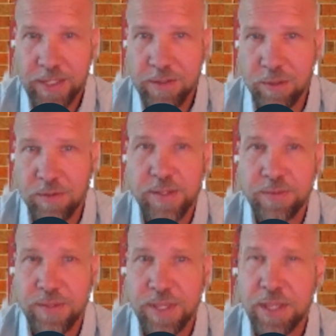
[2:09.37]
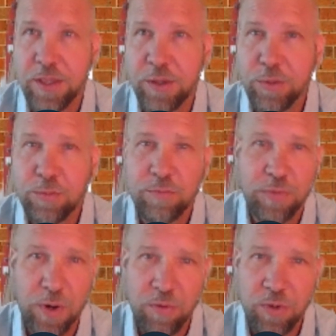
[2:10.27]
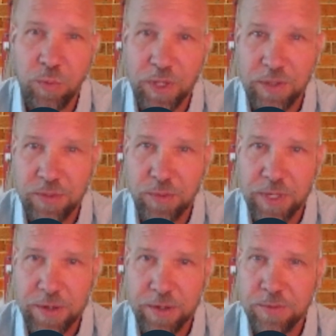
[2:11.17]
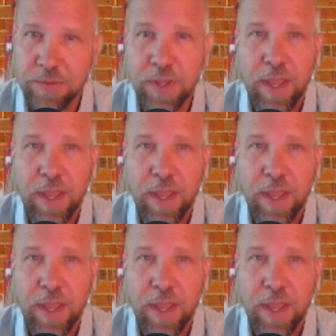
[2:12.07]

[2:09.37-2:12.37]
or TCEQ, for over 22 years,